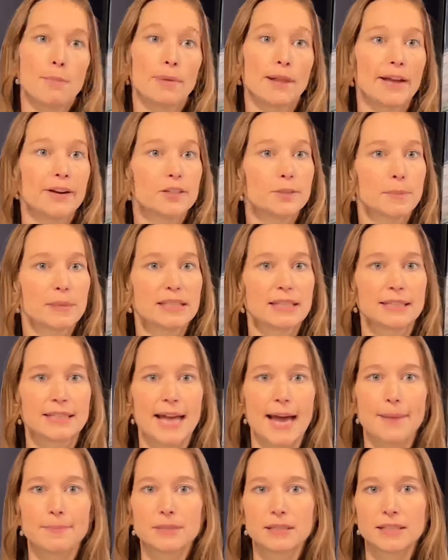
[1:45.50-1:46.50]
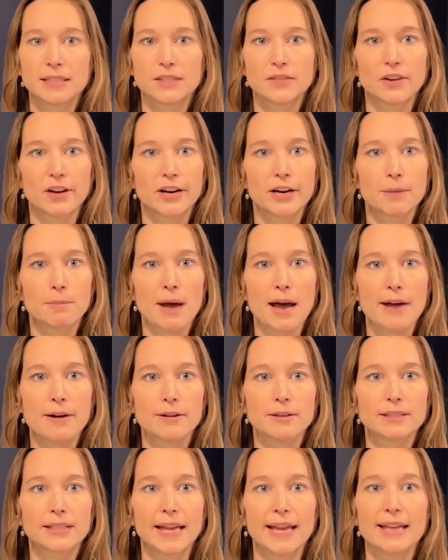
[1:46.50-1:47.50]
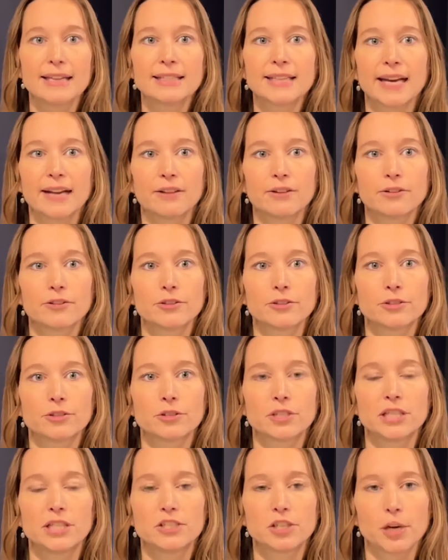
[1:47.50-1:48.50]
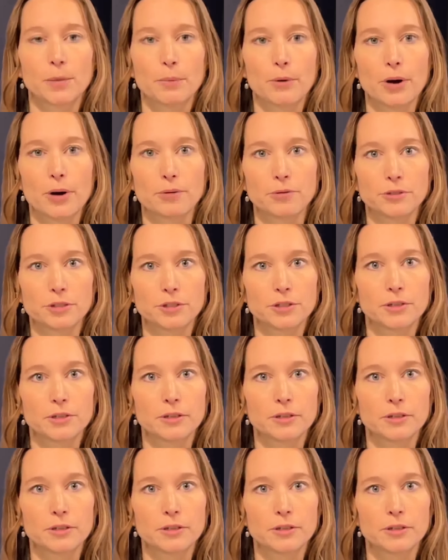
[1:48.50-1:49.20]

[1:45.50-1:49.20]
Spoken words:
Players must adapt to these varying models and tailor their strategic approach.